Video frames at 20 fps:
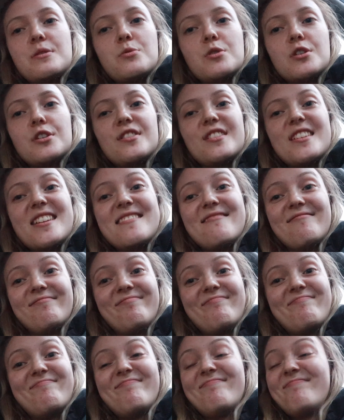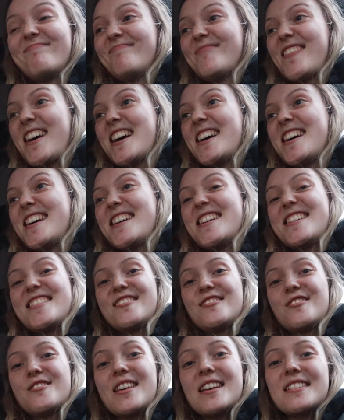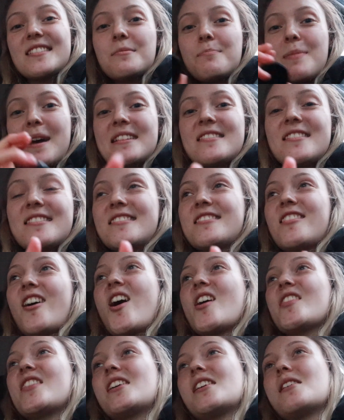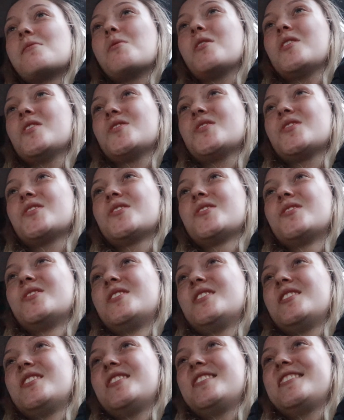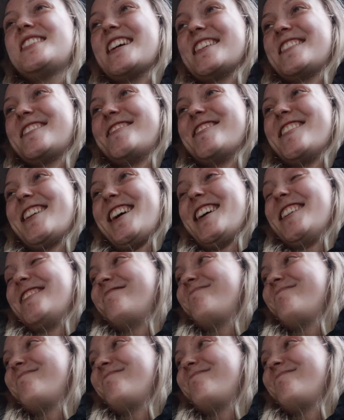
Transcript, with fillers: words in. So that's a better start than I was yesterday.